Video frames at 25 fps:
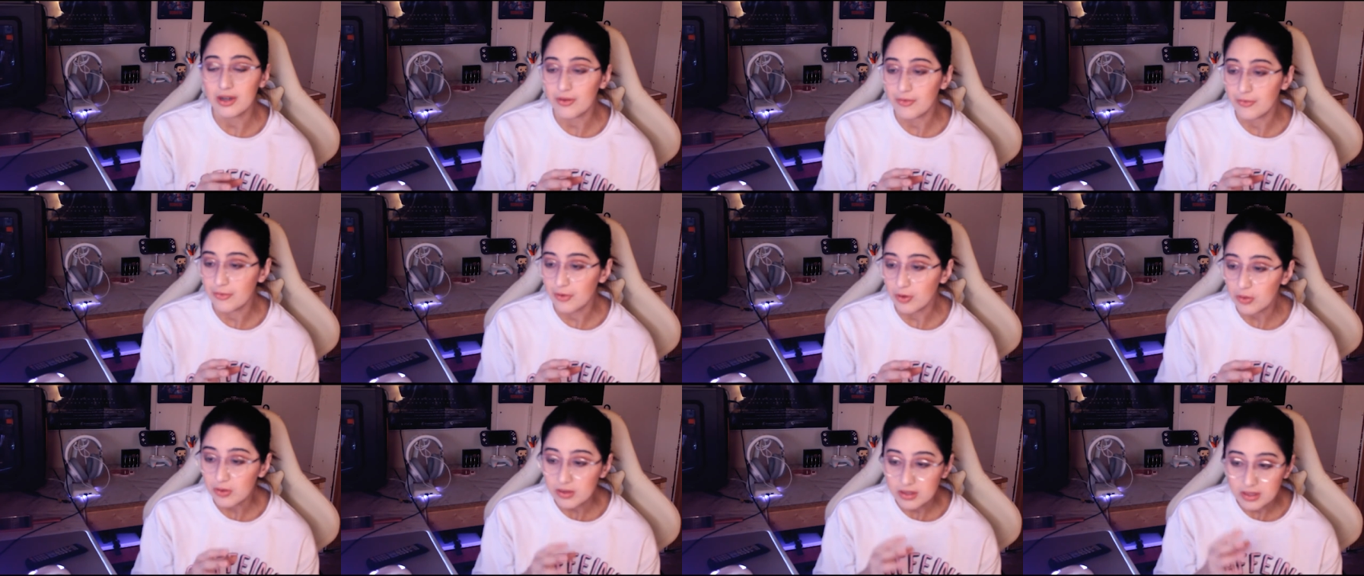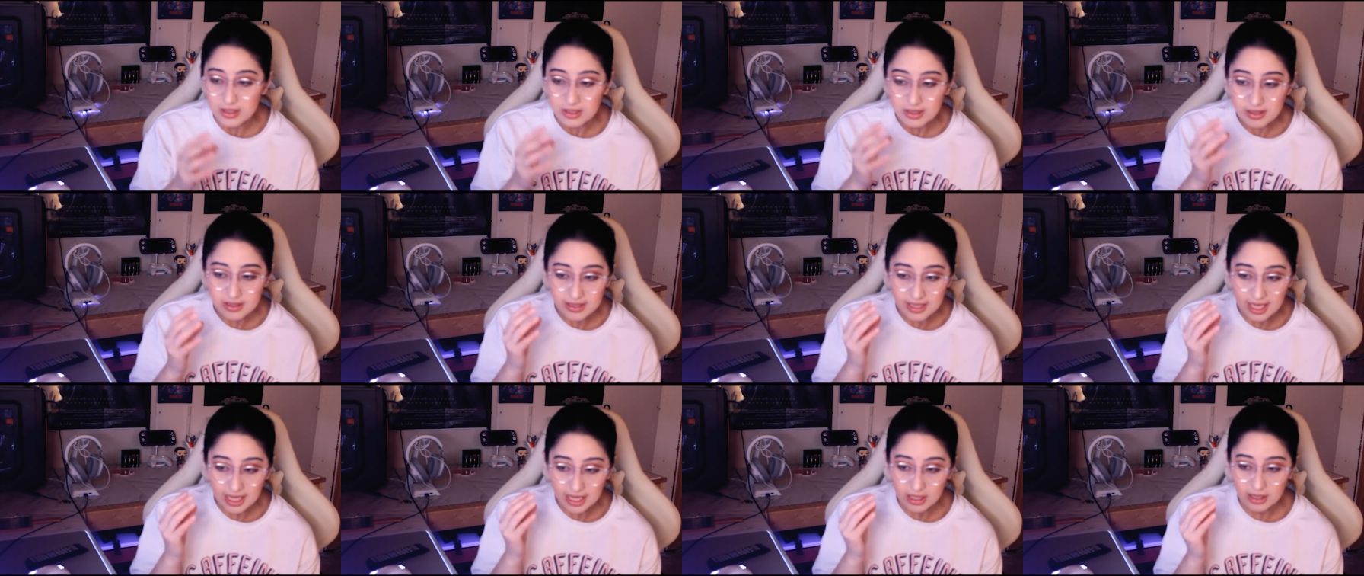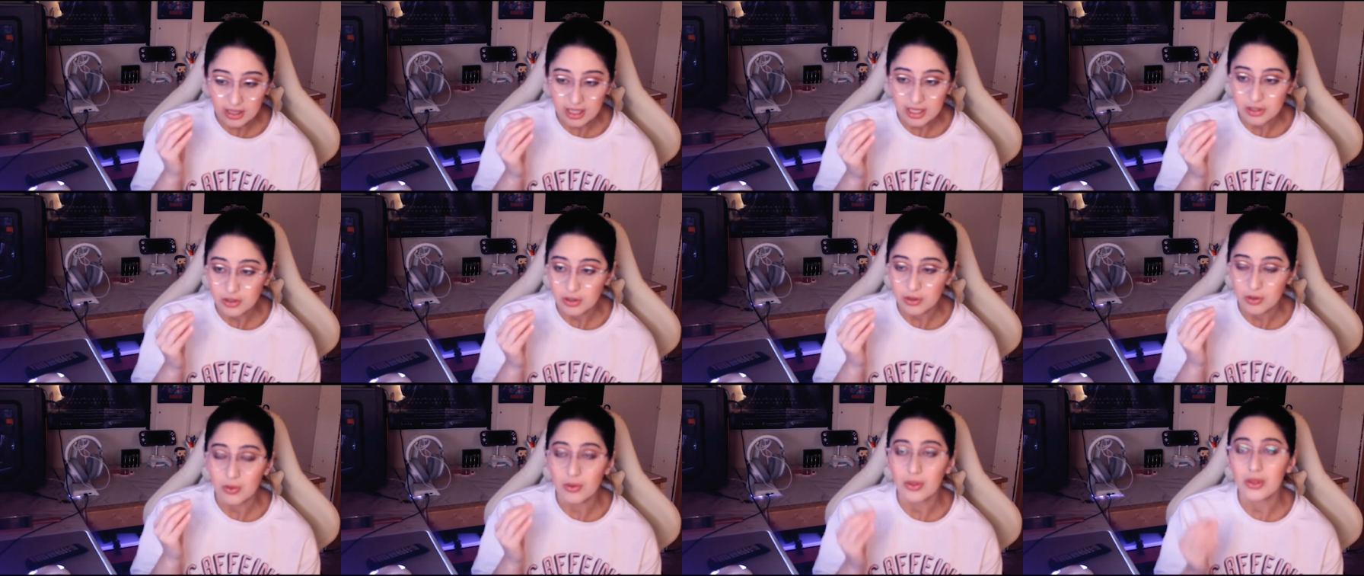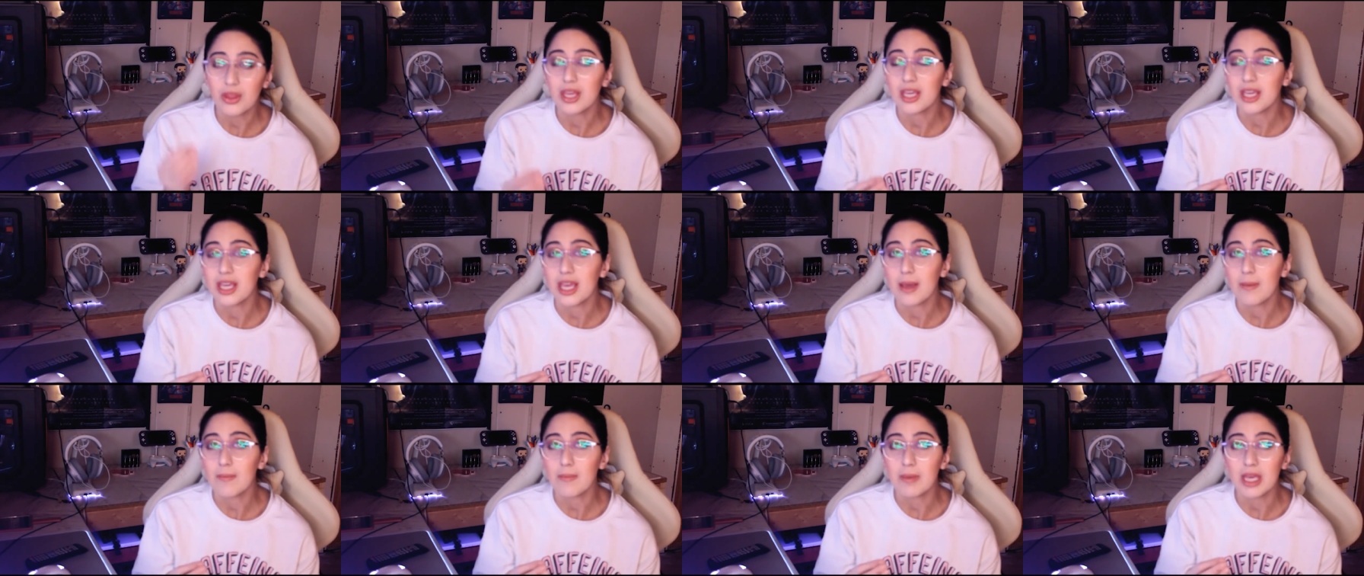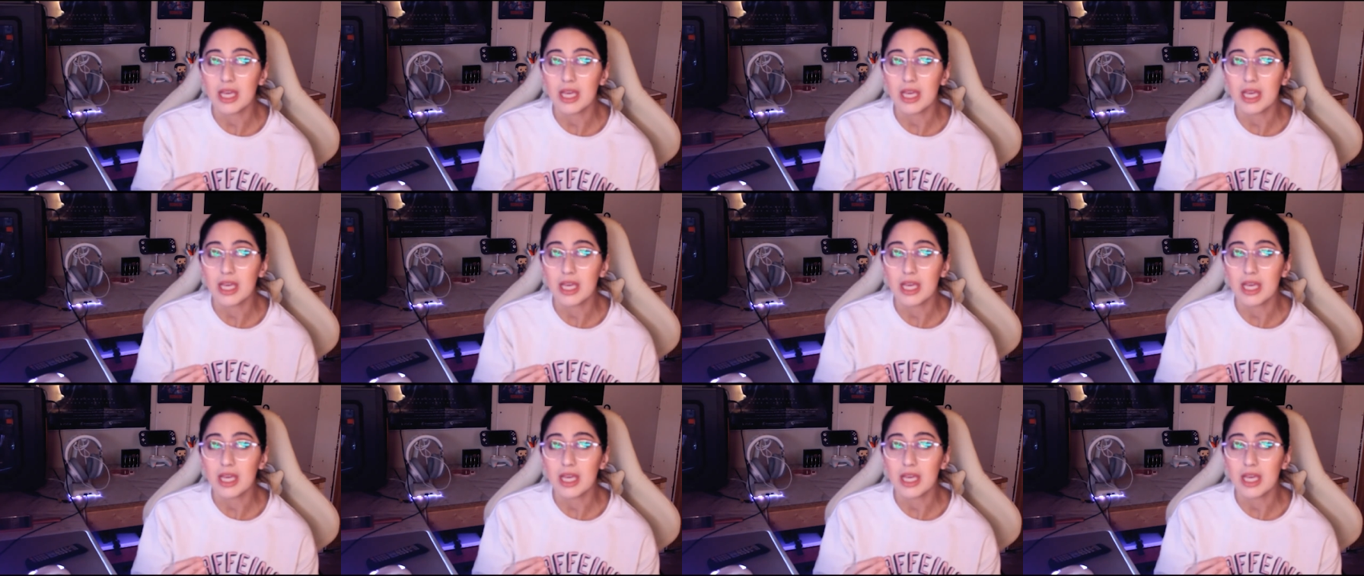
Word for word: It evokes psychological thinking,